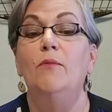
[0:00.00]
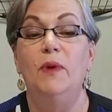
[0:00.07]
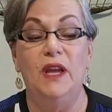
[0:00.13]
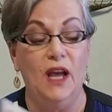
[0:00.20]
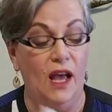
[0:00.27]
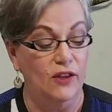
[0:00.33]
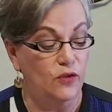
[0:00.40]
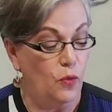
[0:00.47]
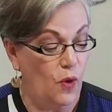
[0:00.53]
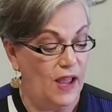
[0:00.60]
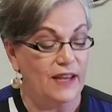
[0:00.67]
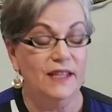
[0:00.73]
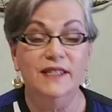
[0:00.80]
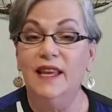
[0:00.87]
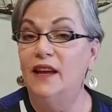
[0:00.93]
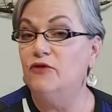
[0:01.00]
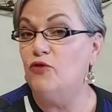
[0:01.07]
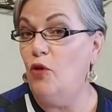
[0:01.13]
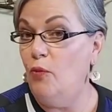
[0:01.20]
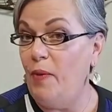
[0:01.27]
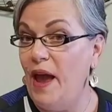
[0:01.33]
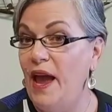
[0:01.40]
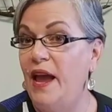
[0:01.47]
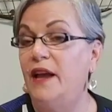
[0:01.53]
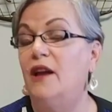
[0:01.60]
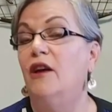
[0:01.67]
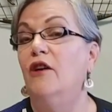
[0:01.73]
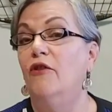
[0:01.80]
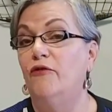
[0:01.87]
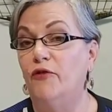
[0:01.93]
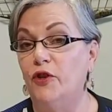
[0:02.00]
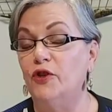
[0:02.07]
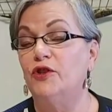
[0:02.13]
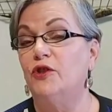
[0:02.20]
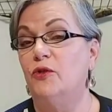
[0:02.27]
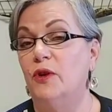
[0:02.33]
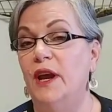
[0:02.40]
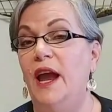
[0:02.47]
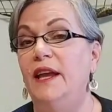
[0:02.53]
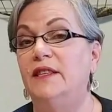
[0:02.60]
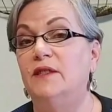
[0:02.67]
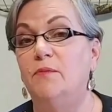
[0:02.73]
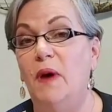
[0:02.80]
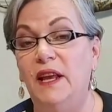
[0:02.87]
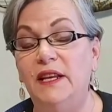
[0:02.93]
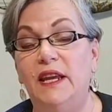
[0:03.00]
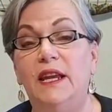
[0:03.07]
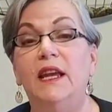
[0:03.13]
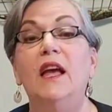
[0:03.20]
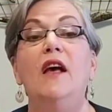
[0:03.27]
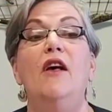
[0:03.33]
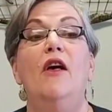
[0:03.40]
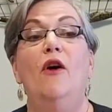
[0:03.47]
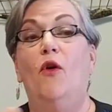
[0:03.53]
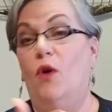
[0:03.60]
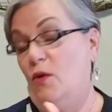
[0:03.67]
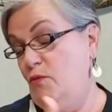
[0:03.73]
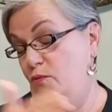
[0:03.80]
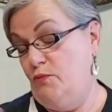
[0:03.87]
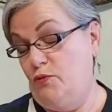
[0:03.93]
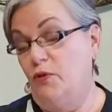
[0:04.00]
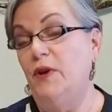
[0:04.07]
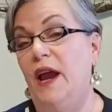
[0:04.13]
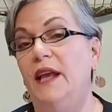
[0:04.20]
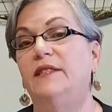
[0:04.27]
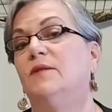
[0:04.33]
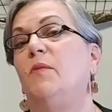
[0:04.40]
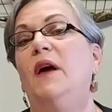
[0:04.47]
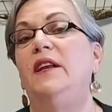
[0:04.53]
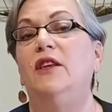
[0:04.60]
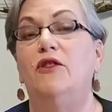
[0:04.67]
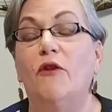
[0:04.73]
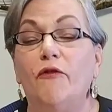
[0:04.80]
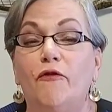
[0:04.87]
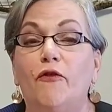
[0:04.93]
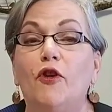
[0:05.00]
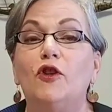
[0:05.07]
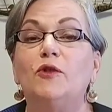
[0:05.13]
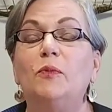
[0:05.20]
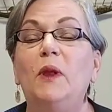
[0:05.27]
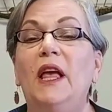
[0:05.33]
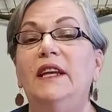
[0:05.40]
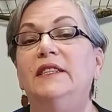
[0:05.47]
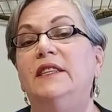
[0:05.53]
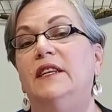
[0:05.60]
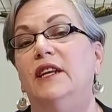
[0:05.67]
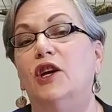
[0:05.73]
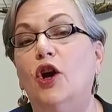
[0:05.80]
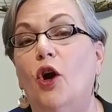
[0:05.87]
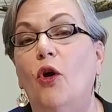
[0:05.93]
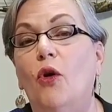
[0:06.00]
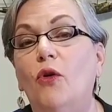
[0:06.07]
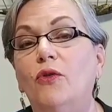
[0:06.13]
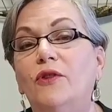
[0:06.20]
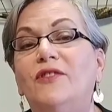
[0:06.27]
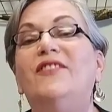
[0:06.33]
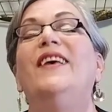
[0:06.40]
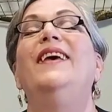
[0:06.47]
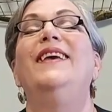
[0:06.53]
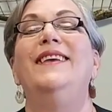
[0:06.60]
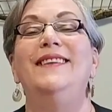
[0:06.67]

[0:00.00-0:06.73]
because when a central bank first creates money, the first place that it goes